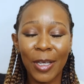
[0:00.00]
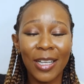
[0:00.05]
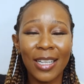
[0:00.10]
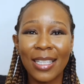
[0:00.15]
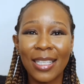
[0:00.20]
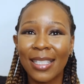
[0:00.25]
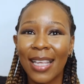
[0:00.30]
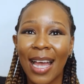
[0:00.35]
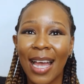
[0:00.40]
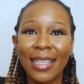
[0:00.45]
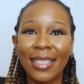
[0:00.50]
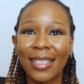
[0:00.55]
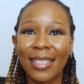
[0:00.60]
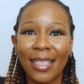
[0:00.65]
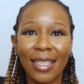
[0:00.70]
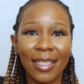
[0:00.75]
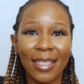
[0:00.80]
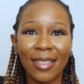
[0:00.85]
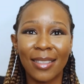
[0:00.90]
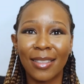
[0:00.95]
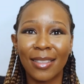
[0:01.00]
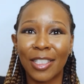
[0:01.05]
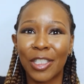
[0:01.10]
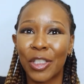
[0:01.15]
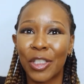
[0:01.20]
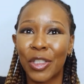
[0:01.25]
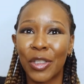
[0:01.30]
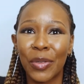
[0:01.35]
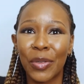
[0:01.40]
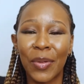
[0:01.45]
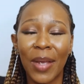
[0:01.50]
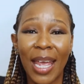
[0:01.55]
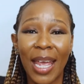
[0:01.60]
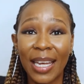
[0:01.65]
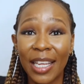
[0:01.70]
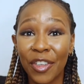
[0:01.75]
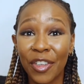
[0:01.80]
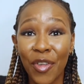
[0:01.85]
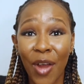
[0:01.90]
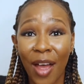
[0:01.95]
because I didn't do
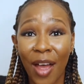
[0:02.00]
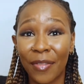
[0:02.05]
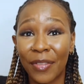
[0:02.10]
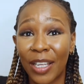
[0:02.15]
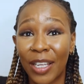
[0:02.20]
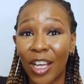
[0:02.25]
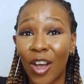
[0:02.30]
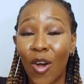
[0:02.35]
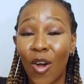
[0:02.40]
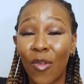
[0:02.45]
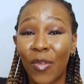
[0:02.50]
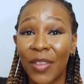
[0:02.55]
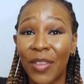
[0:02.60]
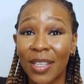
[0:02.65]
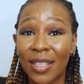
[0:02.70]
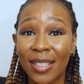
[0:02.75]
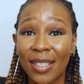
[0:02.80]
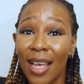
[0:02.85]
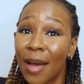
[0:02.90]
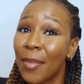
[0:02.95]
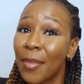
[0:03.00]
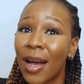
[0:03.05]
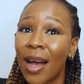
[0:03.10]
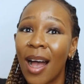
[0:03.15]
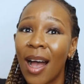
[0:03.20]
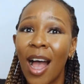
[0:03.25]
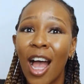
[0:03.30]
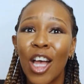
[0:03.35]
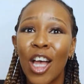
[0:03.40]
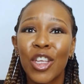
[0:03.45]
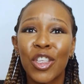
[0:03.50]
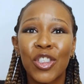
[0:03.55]
any traveling over the summer.